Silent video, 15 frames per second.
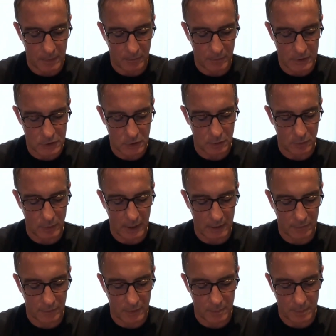the vision that we
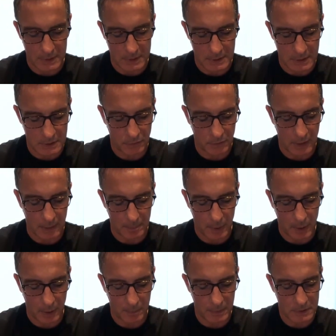have for the business for that
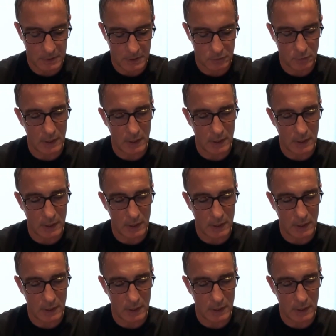purpose is